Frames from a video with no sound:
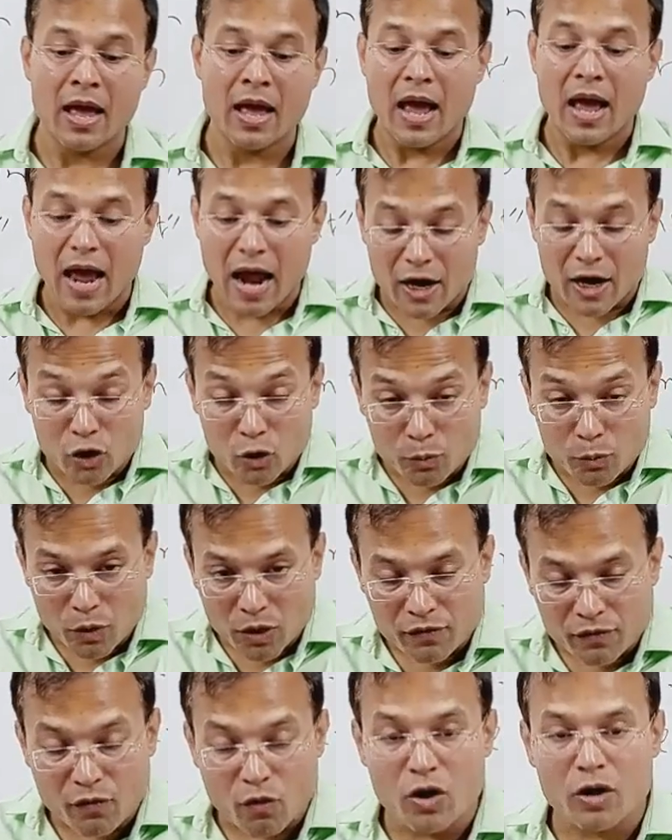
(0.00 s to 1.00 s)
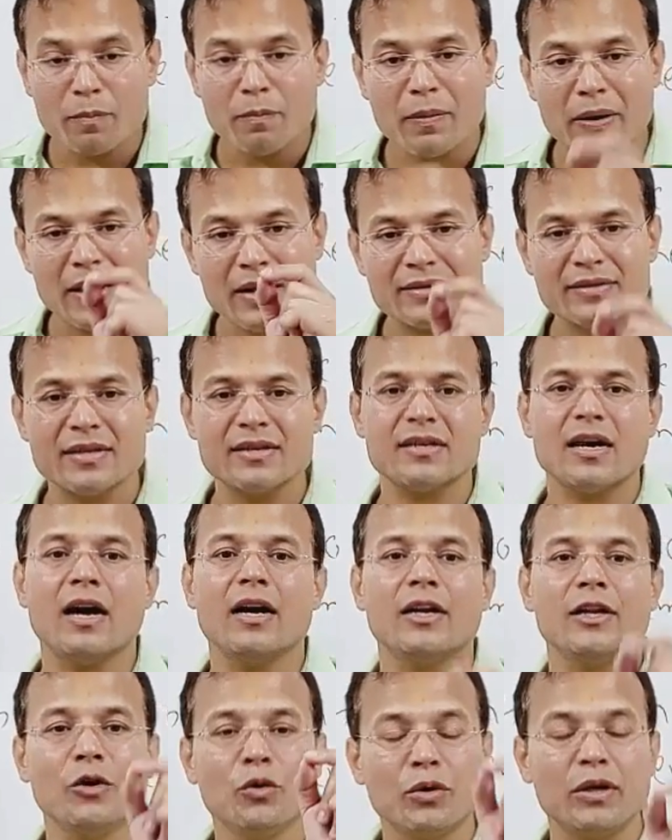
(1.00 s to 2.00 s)
And 2.4 places a
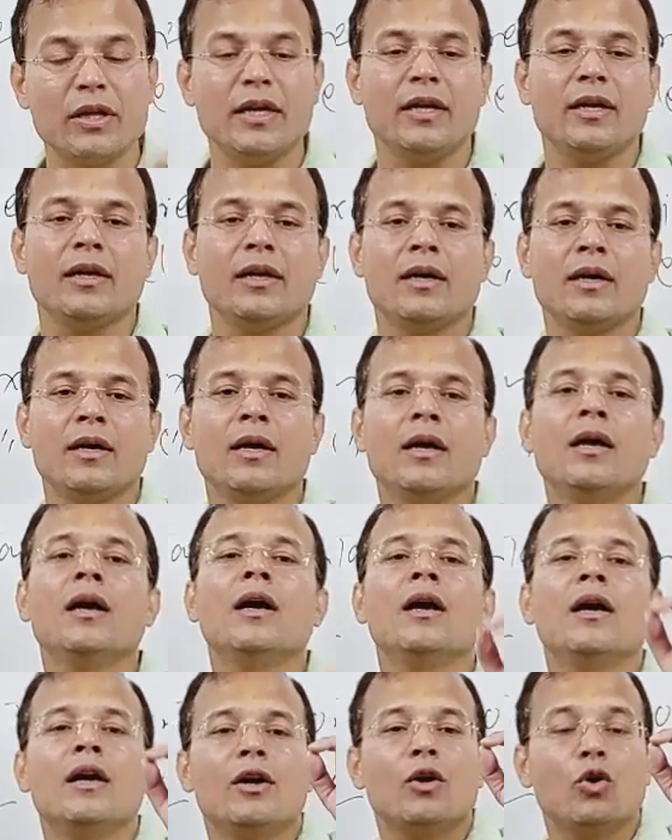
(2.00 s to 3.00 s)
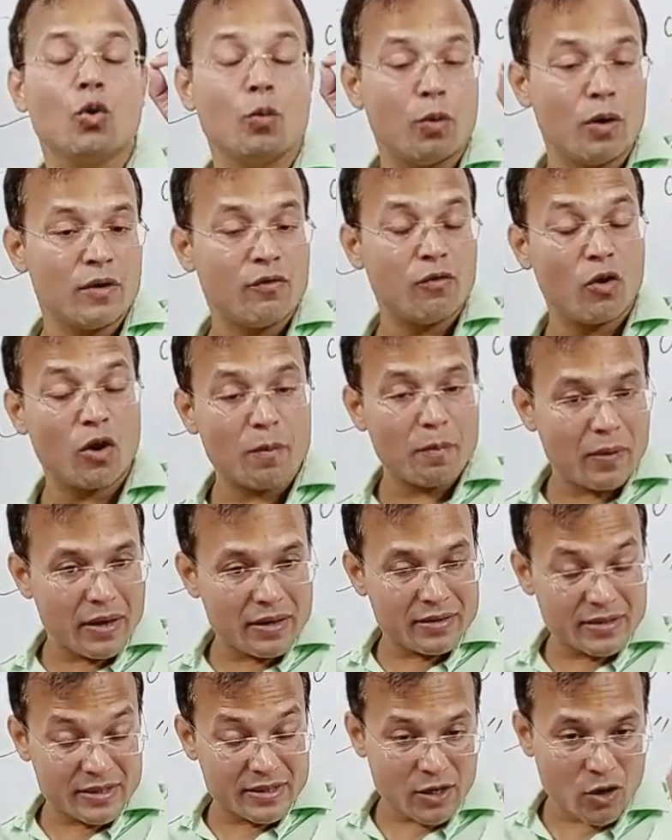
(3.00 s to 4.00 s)
duty, 2.4
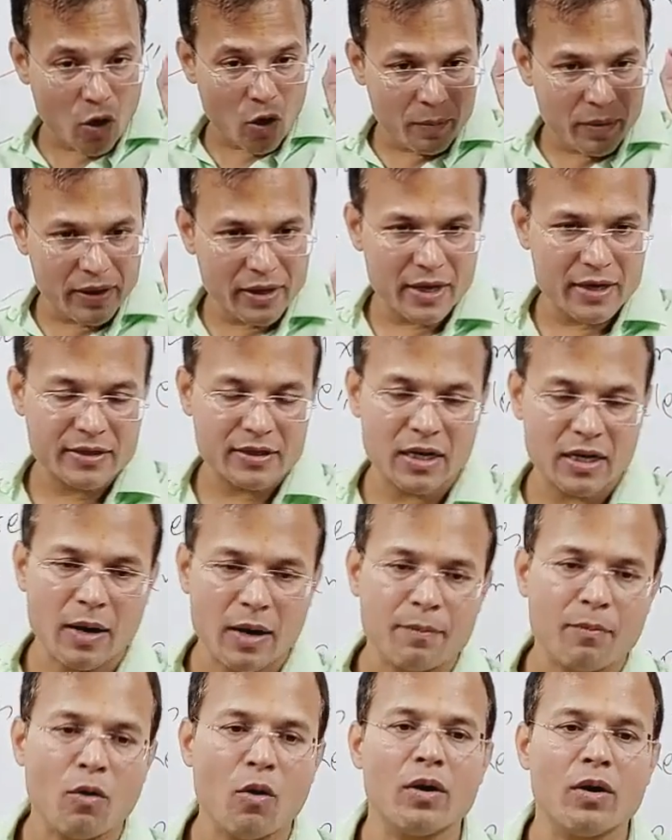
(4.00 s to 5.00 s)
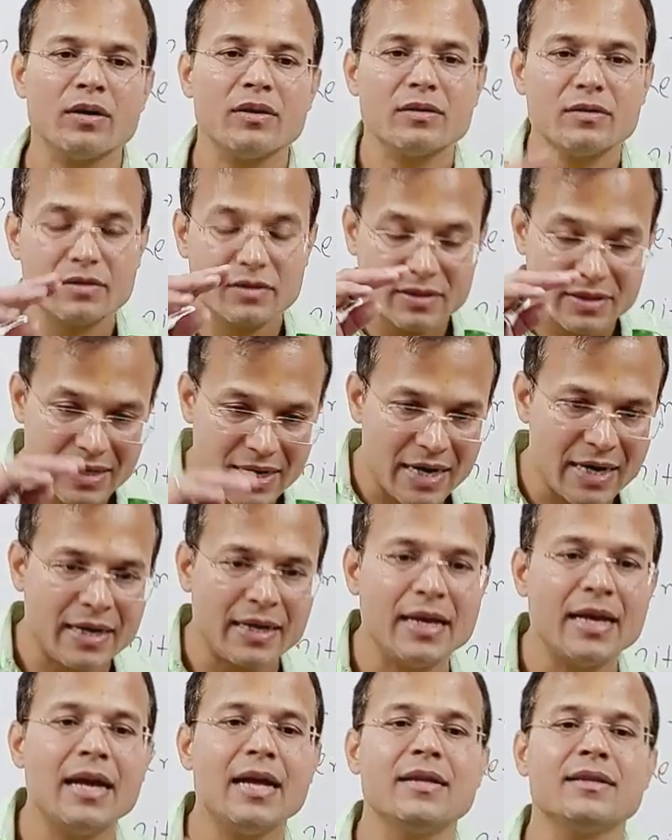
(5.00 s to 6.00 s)
places an obligation upon state
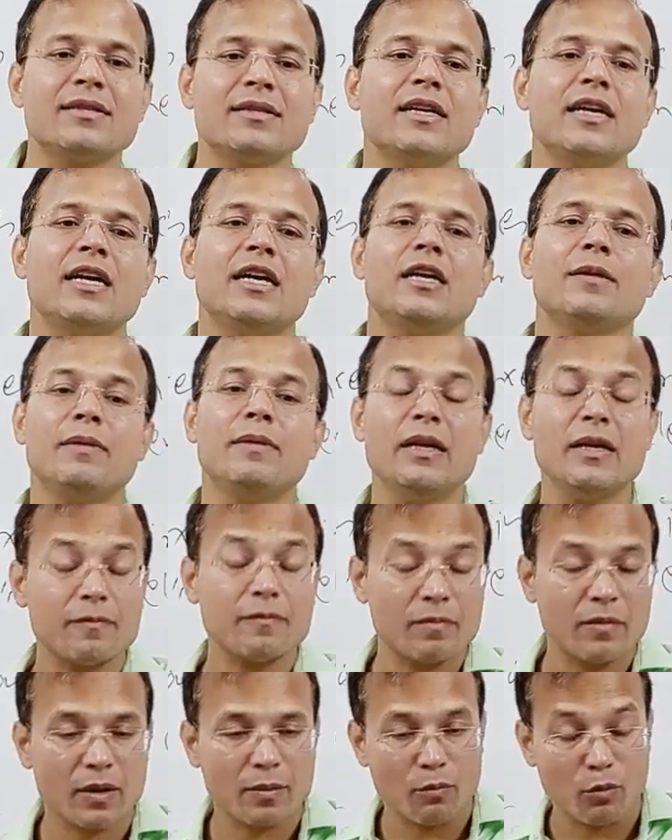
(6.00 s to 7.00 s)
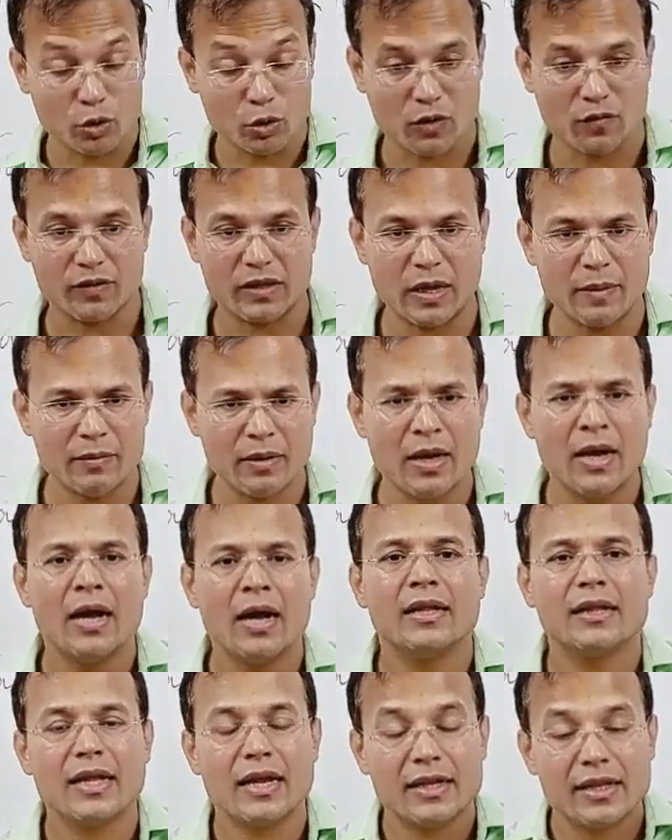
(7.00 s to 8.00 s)
A and state B, both of them,
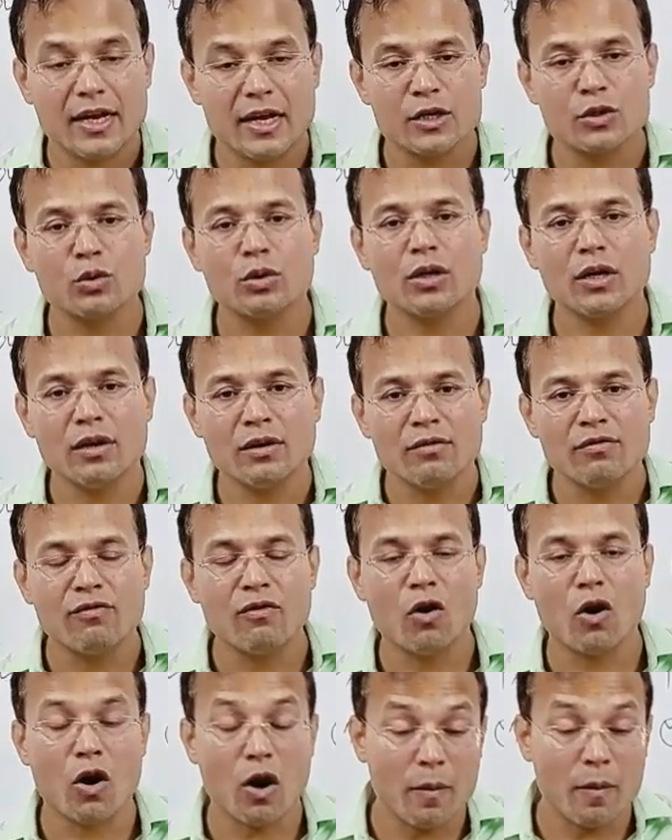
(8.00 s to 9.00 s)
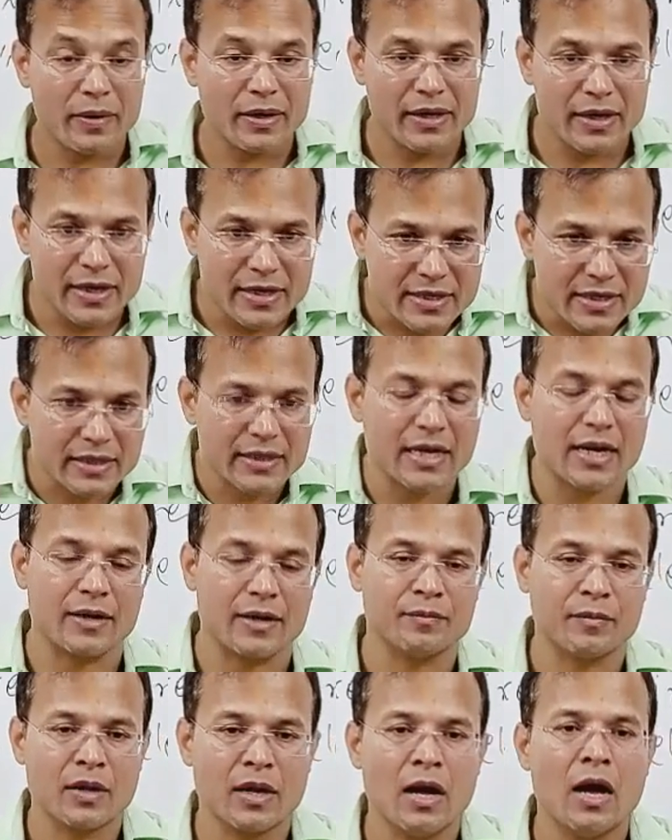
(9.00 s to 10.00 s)
that they should inform each other
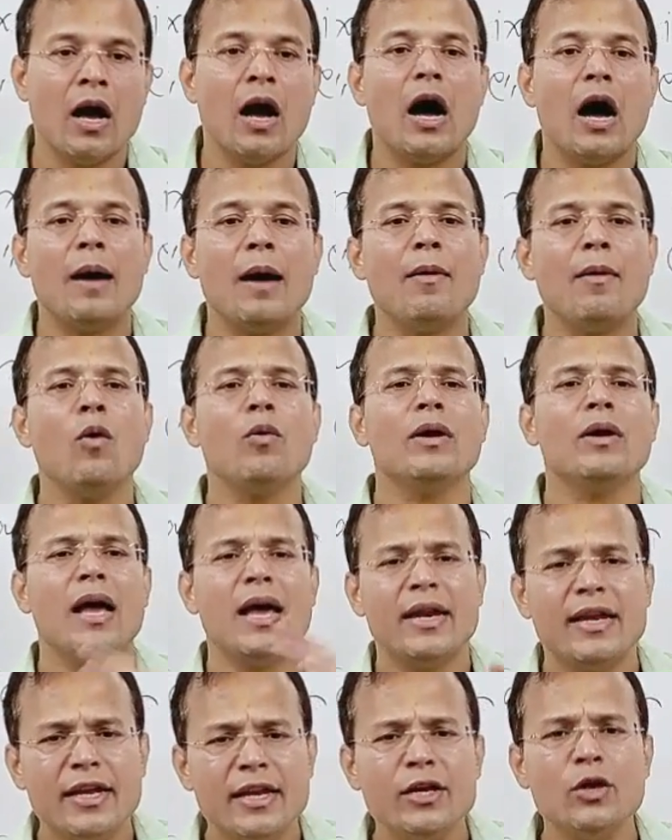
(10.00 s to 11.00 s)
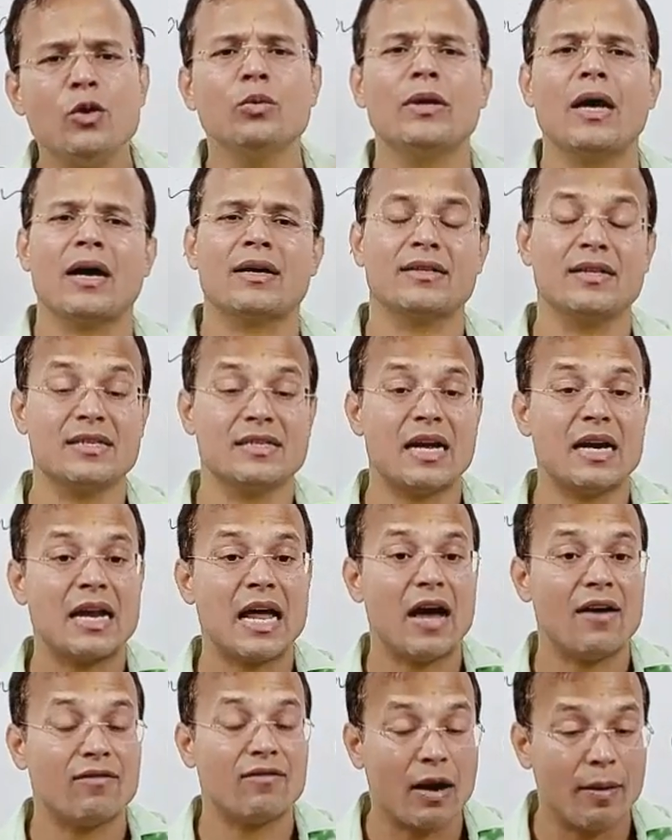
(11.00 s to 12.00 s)
about any new taxes that
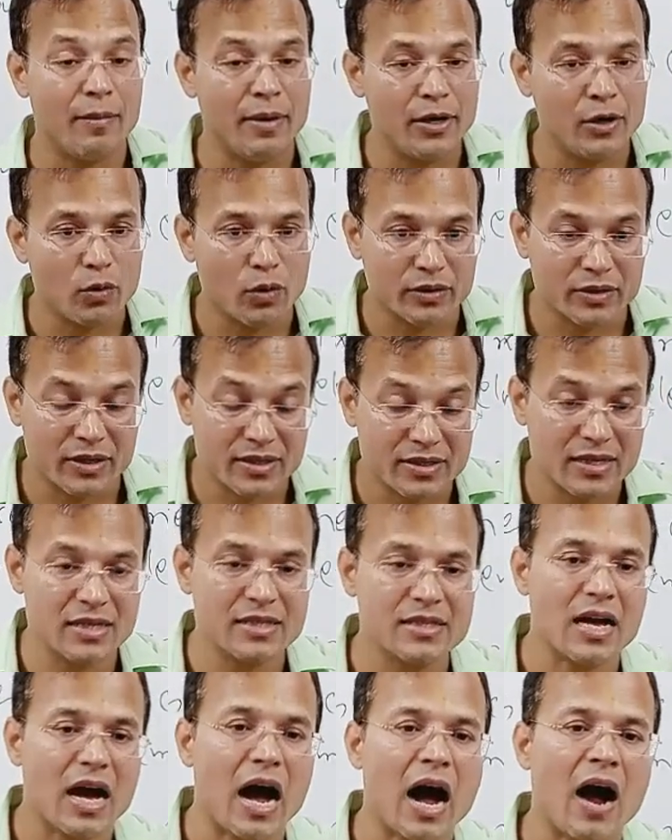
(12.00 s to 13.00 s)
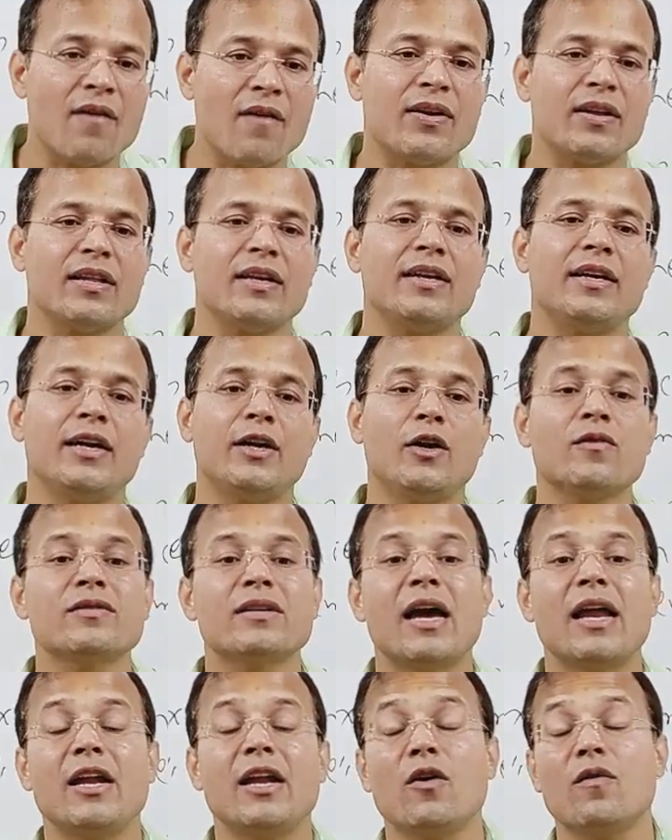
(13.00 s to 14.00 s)
have come into existence after the date of
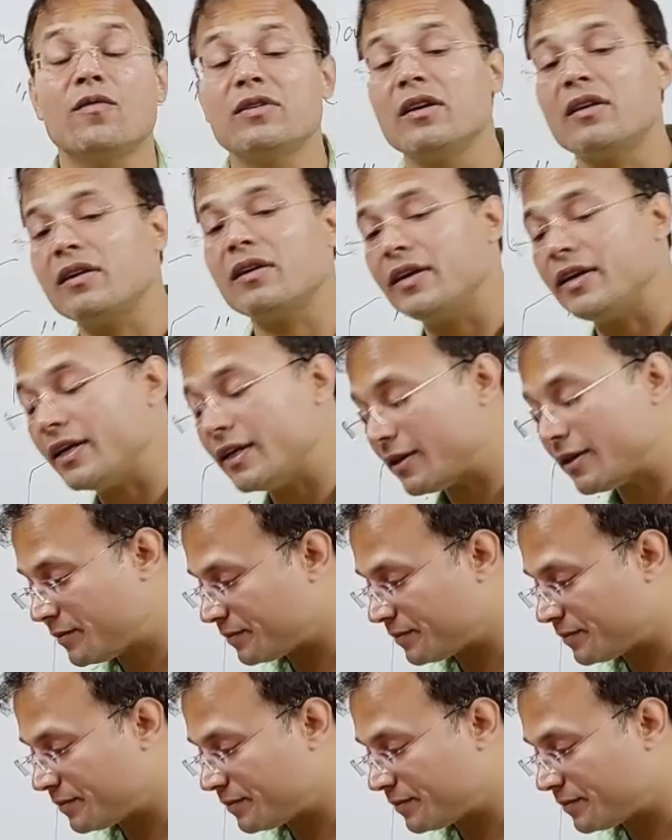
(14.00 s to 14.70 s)
signing of the treaty.